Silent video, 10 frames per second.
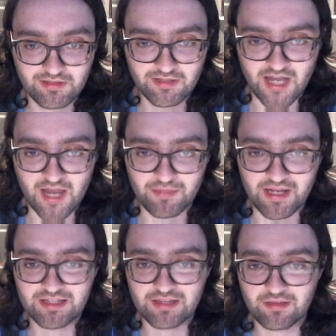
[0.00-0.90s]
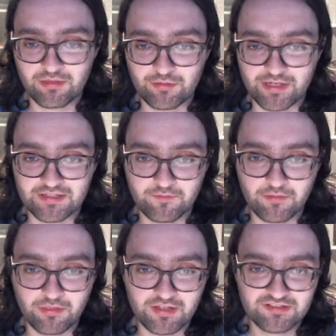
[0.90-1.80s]
I'm liking the threat
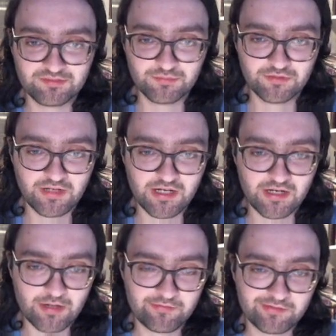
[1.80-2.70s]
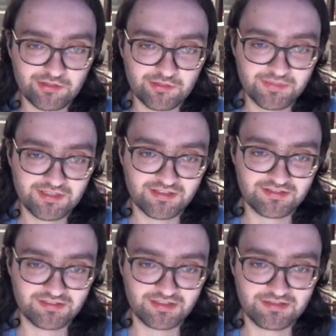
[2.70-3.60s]
of this move, however,
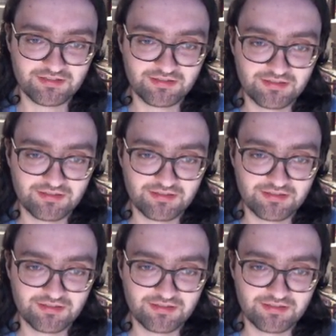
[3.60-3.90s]
because it